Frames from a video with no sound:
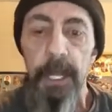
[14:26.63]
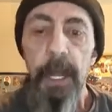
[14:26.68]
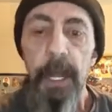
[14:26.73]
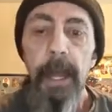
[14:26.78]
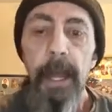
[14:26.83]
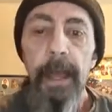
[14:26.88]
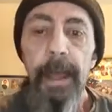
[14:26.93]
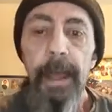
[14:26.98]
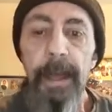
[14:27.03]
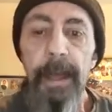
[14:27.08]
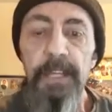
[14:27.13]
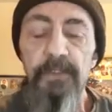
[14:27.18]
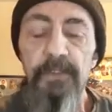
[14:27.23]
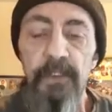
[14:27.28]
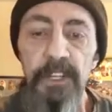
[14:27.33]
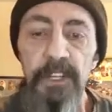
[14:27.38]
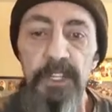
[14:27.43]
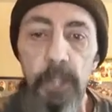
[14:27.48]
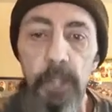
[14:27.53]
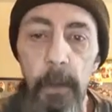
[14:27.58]
And it's for
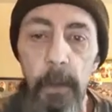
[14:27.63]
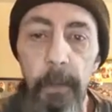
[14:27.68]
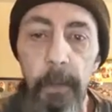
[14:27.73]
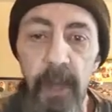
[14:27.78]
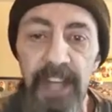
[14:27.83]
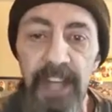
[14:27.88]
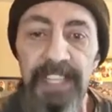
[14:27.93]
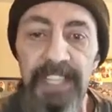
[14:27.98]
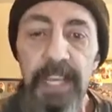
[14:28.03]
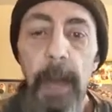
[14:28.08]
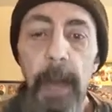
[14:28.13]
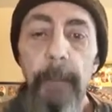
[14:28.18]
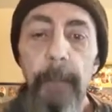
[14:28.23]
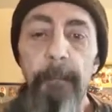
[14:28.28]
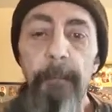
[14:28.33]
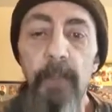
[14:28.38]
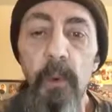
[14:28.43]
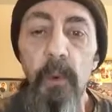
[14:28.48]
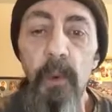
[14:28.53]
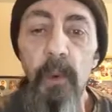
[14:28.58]
surplus
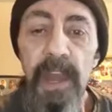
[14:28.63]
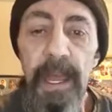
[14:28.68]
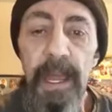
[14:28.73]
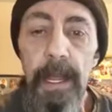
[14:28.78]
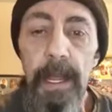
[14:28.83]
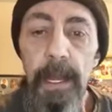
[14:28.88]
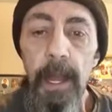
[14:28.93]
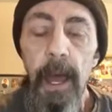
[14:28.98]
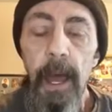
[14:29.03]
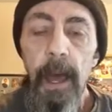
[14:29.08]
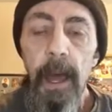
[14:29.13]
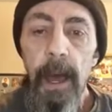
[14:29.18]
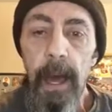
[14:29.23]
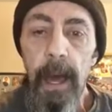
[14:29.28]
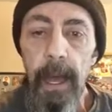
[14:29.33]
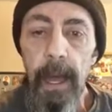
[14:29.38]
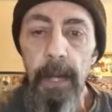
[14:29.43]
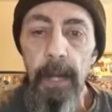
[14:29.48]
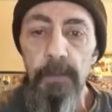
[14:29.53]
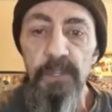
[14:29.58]
marine
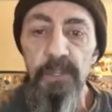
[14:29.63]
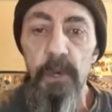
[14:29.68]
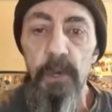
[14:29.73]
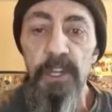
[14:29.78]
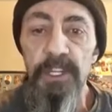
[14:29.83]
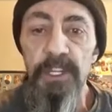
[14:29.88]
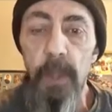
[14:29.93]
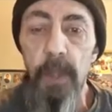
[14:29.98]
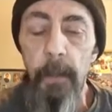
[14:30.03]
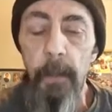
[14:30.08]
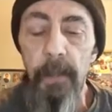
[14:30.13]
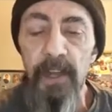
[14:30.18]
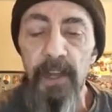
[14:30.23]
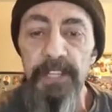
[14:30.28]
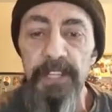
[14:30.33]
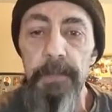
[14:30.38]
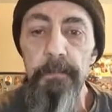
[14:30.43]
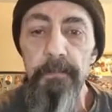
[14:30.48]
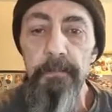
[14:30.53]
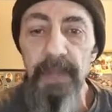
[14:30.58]
items or
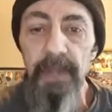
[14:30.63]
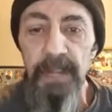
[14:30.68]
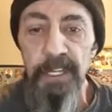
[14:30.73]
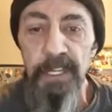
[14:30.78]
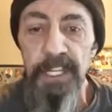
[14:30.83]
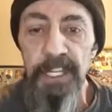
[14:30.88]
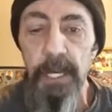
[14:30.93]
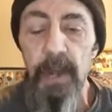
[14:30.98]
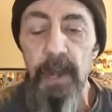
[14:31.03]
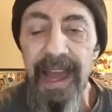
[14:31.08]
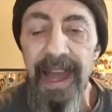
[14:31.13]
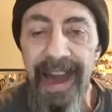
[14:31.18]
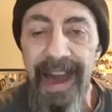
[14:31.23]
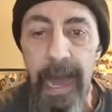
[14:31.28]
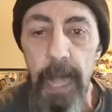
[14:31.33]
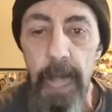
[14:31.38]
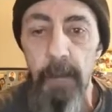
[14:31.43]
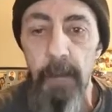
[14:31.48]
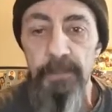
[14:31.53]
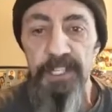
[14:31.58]
surplus military
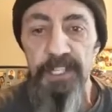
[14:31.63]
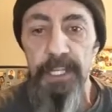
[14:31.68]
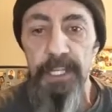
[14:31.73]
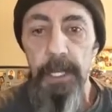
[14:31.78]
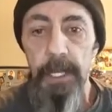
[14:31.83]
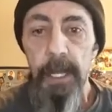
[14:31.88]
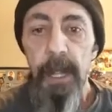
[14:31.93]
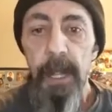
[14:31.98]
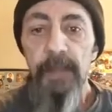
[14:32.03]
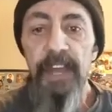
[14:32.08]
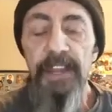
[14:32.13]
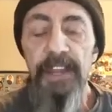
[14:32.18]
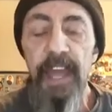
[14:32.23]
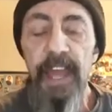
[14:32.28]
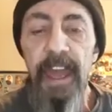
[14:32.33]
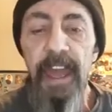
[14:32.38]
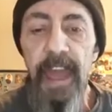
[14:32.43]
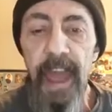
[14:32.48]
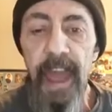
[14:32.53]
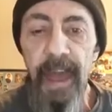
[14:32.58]
items that they
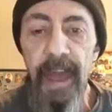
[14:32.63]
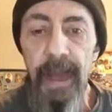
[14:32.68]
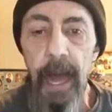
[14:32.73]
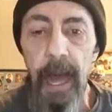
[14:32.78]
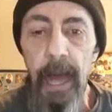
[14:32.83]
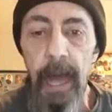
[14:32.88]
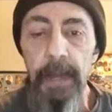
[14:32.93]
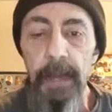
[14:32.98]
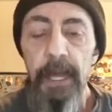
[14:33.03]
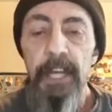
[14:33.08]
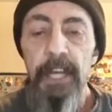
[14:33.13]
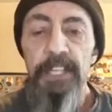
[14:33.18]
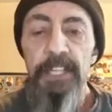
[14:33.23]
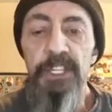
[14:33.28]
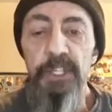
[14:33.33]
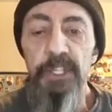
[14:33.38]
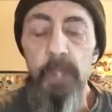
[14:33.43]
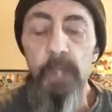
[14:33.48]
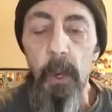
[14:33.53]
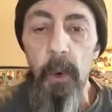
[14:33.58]
cannot
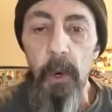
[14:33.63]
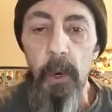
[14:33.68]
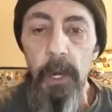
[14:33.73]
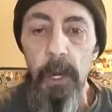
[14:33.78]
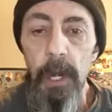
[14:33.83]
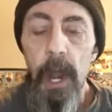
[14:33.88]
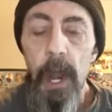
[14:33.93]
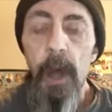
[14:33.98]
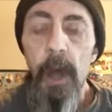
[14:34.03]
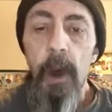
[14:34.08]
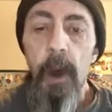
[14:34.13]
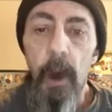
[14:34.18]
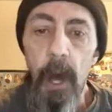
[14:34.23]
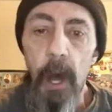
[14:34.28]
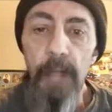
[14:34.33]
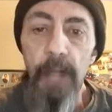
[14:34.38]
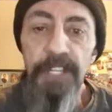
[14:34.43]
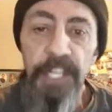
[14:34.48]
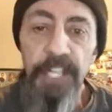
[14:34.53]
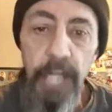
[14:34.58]
store
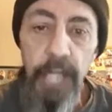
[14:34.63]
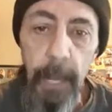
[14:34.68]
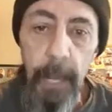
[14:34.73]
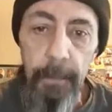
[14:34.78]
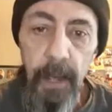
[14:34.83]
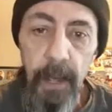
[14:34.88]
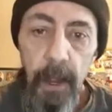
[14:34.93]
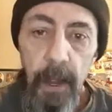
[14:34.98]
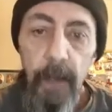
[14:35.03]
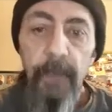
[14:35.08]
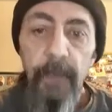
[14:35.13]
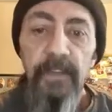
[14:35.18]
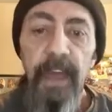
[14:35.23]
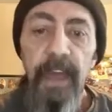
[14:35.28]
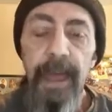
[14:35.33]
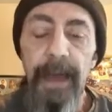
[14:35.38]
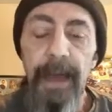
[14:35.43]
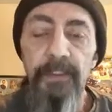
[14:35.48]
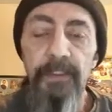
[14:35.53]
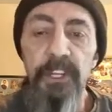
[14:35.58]
on ship. They
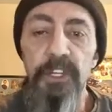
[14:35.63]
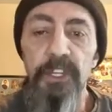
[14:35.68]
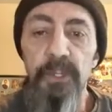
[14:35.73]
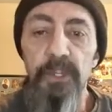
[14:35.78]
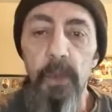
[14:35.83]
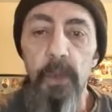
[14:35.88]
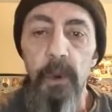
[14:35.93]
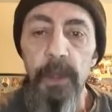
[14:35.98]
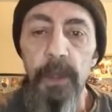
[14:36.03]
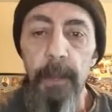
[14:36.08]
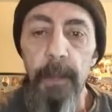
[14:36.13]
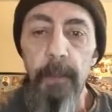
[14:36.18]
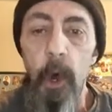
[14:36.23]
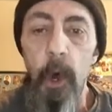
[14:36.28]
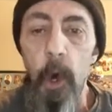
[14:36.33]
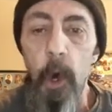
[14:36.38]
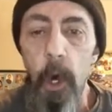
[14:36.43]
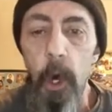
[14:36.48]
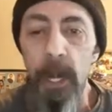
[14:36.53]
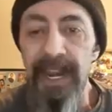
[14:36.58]
have to store them
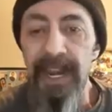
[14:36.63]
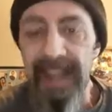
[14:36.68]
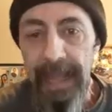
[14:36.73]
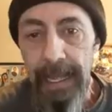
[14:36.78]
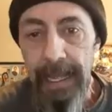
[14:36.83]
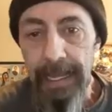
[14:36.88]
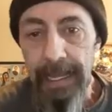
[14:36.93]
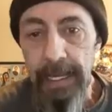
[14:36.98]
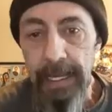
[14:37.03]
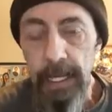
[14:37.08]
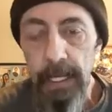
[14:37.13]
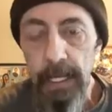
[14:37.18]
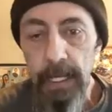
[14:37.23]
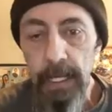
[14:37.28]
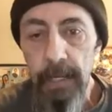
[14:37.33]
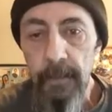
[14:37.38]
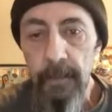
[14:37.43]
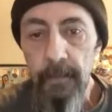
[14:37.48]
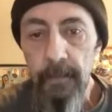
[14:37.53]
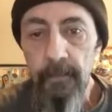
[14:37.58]
on land,
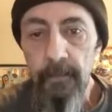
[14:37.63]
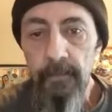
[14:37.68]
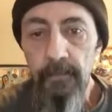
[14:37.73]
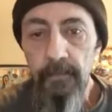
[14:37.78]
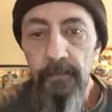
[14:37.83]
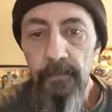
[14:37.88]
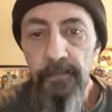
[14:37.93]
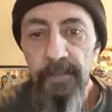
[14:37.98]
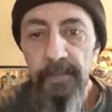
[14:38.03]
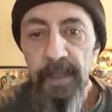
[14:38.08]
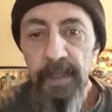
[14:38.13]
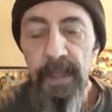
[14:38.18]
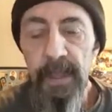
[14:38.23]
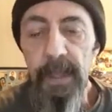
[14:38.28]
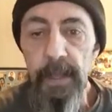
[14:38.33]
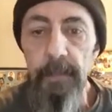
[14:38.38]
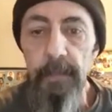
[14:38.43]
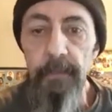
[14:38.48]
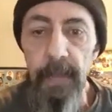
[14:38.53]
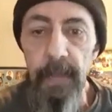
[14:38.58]

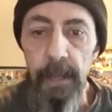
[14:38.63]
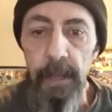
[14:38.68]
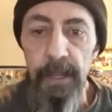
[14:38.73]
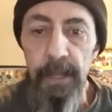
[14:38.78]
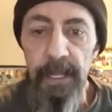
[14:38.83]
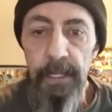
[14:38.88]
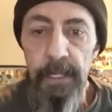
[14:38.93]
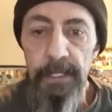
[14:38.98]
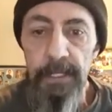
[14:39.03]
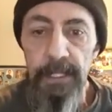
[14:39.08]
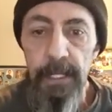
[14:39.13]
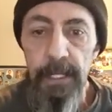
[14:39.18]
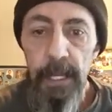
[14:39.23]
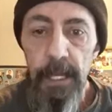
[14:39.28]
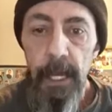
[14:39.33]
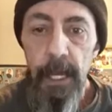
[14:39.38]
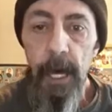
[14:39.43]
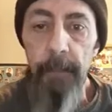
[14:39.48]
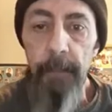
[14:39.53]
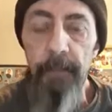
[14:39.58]
in buildings
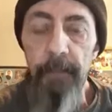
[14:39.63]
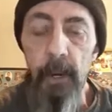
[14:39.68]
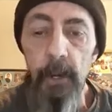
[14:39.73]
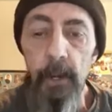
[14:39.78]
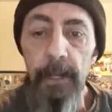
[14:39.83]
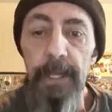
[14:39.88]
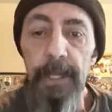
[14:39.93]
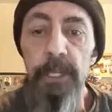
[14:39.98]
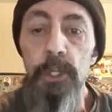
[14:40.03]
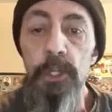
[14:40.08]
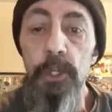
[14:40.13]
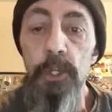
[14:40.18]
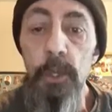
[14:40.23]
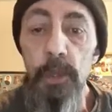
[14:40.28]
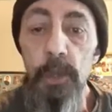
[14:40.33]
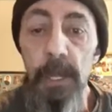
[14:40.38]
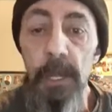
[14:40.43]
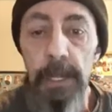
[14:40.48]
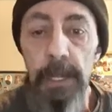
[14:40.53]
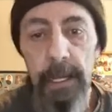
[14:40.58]
appurtenant to
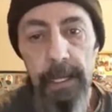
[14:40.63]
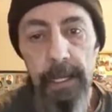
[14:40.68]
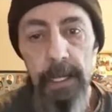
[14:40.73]
the land.